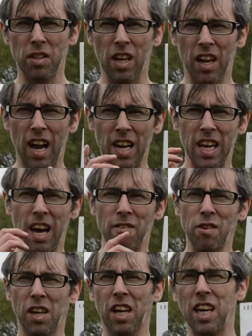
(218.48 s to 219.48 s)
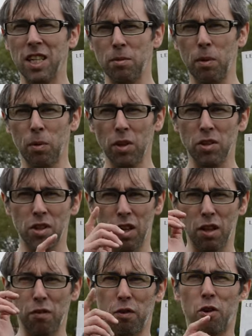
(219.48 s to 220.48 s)
that Lenny Henry kissed me once
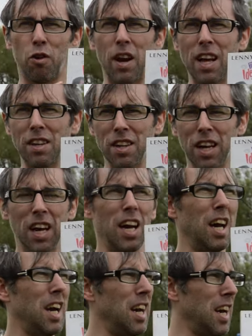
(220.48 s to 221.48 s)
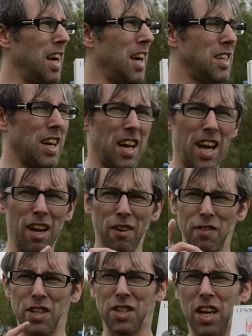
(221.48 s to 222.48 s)
on the forehead. Uh, he said, I
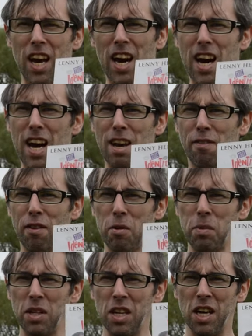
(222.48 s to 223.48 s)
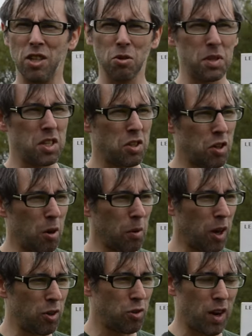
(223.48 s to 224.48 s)
love this guy, filming uh, Summit in
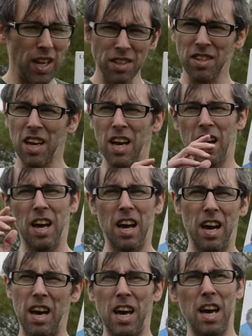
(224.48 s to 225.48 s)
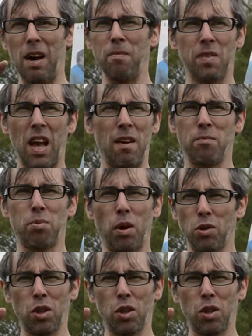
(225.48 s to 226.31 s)
Stoke-on-Trent. Um, I've probably